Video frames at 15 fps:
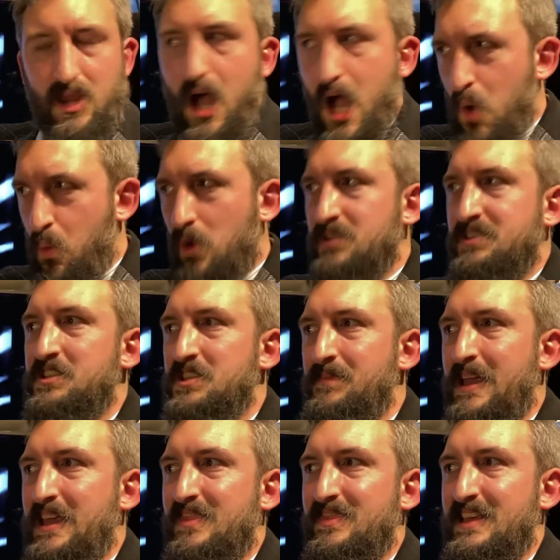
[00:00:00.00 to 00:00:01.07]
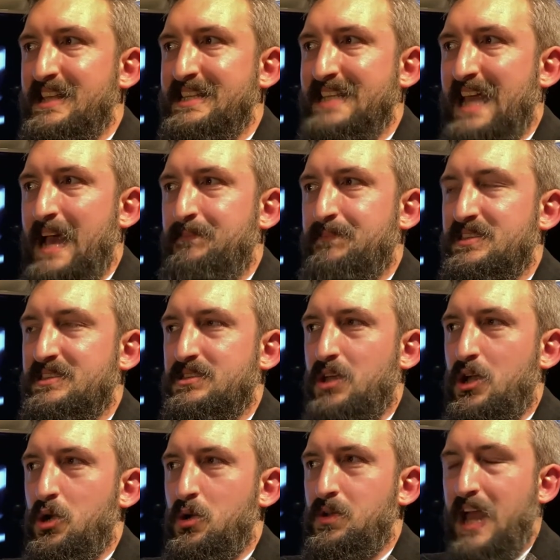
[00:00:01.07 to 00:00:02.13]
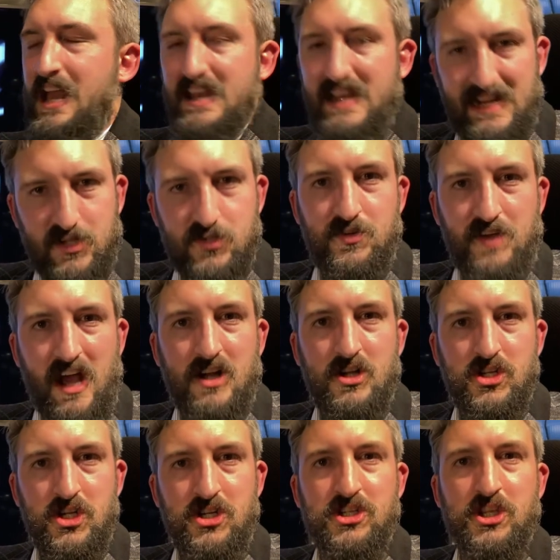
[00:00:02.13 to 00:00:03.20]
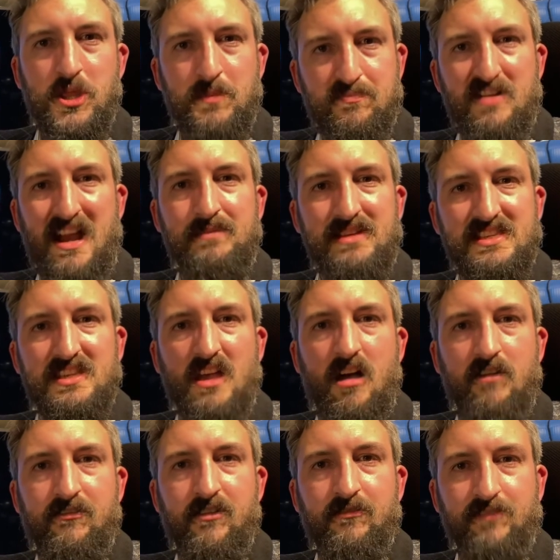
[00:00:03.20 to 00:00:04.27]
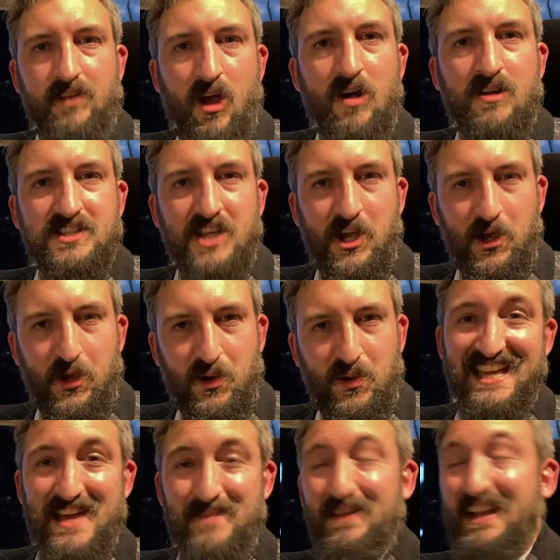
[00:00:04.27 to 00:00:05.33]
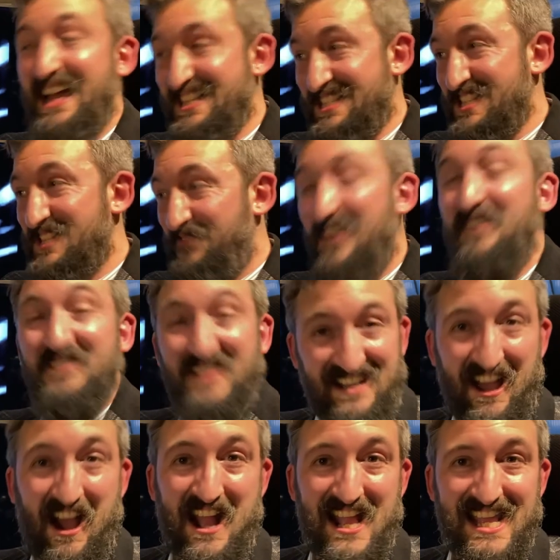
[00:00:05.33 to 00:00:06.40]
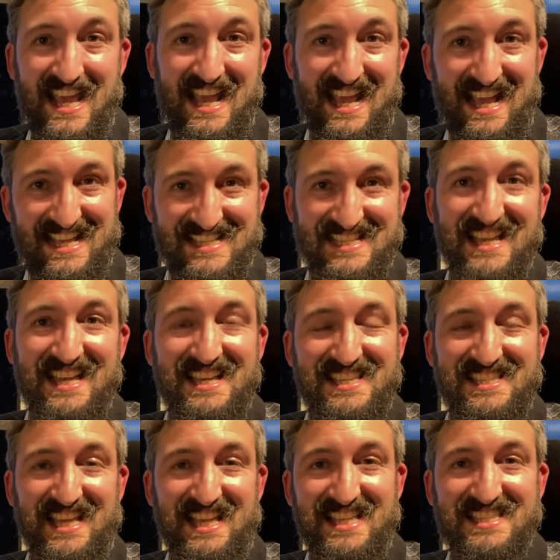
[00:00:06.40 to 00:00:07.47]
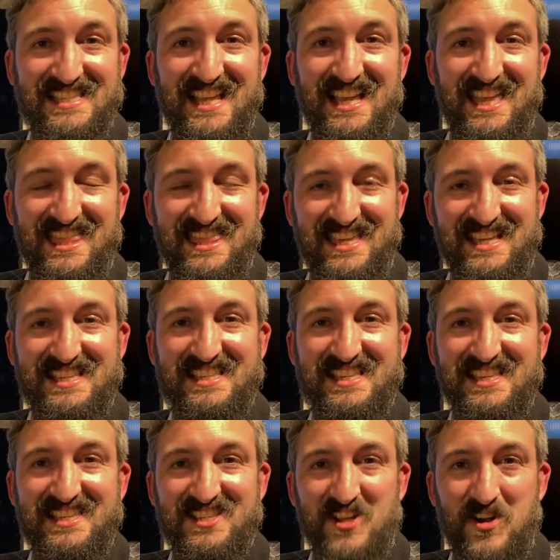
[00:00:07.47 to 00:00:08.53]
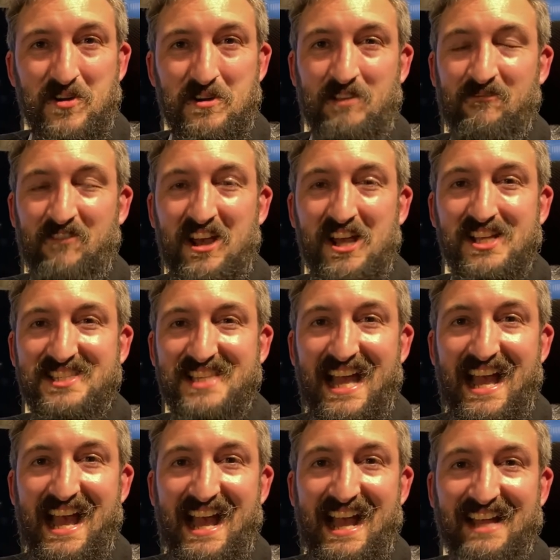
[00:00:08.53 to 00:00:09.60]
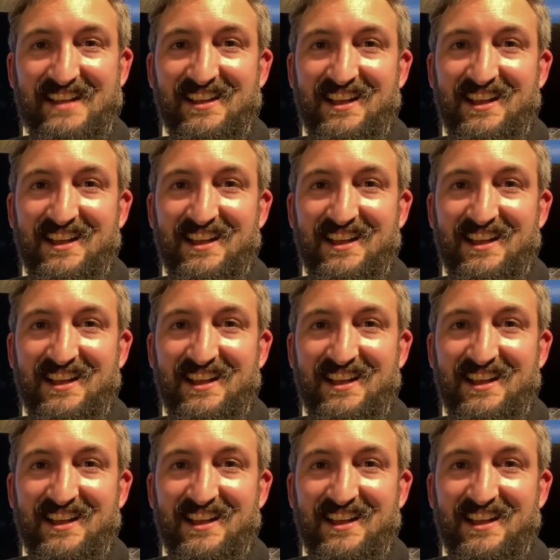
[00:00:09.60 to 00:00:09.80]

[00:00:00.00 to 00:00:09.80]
I wanted to make this episode an introduction to the premise of Vlogtor Who, because it's 59 years since this story first aired.